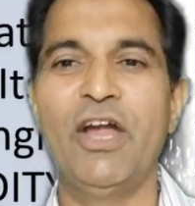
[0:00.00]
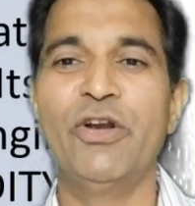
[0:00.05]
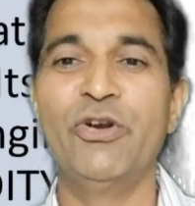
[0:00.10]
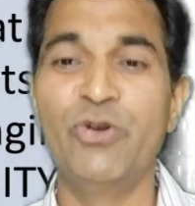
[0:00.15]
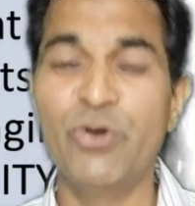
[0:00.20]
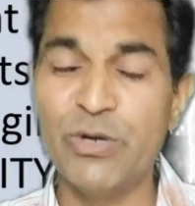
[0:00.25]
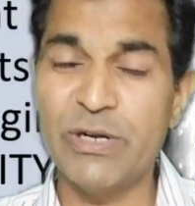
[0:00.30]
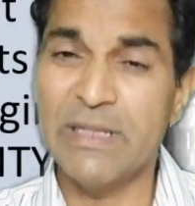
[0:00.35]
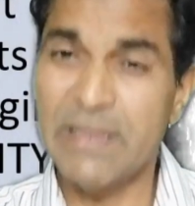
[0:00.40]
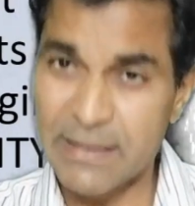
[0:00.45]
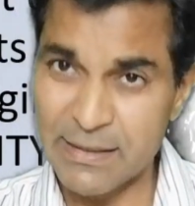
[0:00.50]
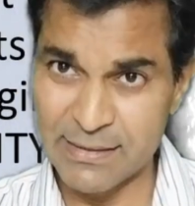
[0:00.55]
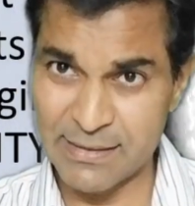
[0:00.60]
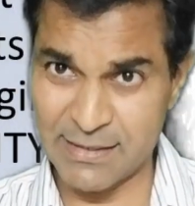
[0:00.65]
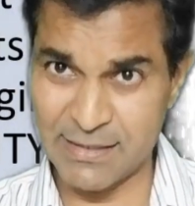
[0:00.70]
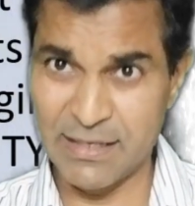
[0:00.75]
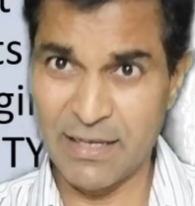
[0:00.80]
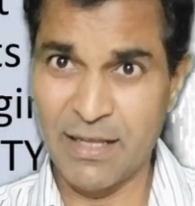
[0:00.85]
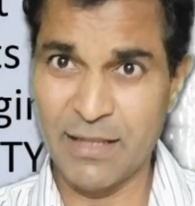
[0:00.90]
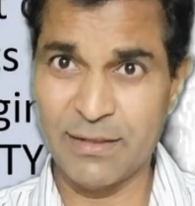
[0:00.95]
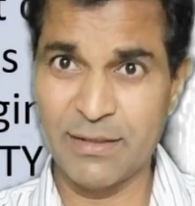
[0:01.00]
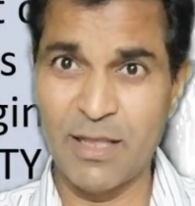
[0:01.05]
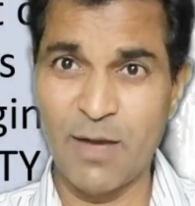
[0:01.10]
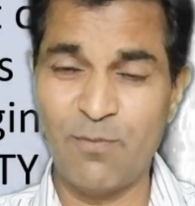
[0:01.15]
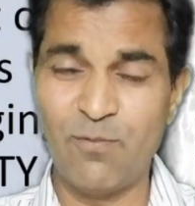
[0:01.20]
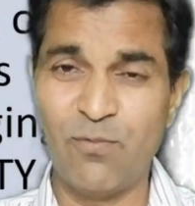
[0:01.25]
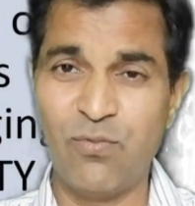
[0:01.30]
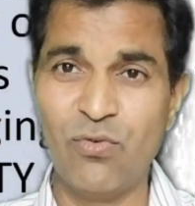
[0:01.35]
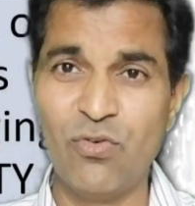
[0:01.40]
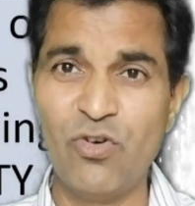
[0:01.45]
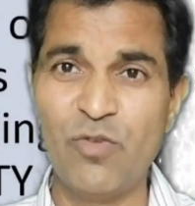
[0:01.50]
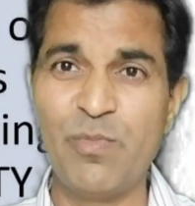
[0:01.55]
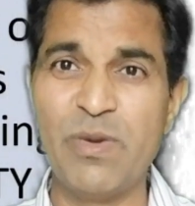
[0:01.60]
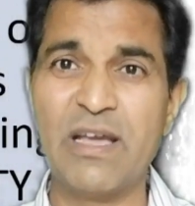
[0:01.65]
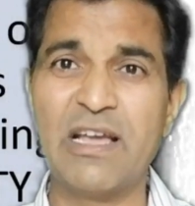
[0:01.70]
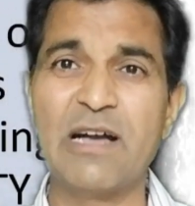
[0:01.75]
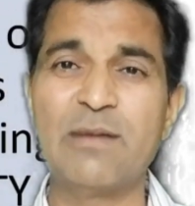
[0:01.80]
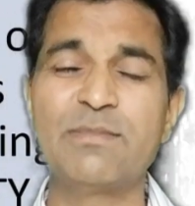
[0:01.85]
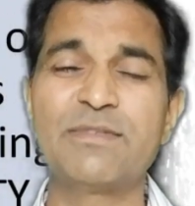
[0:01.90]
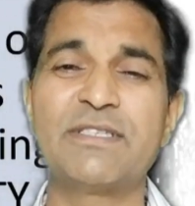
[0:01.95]
Due to this, the food
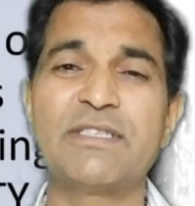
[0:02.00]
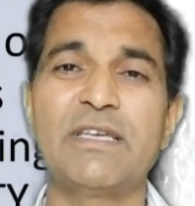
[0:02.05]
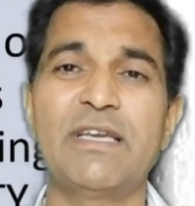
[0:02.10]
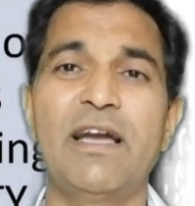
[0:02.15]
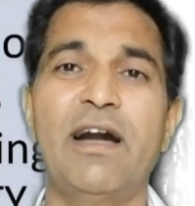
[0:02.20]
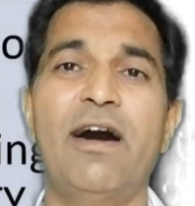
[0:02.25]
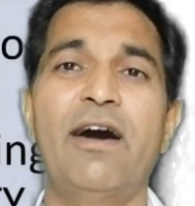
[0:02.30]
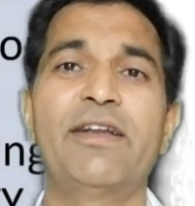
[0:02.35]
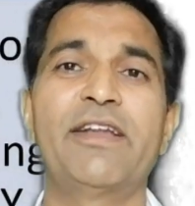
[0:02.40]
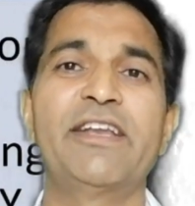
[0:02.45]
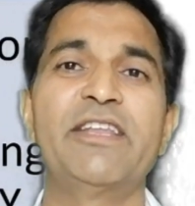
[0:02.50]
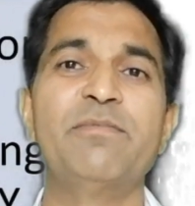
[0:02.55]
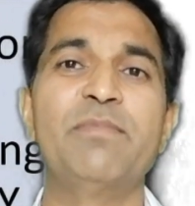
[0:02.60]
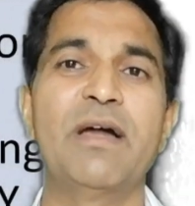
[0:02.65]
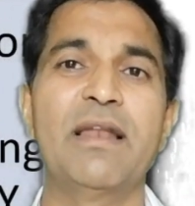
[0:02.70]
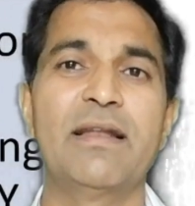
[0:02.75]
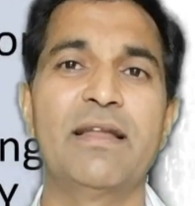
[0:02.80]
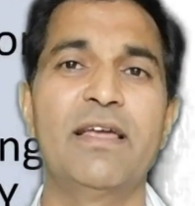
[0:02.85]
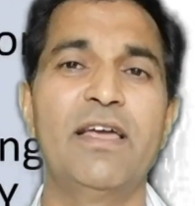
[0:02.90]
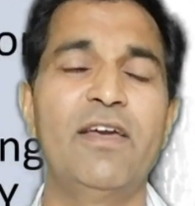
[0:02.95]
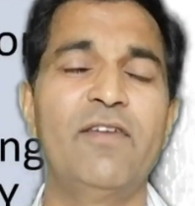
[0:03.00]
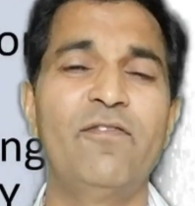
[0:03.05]
becomes unedible.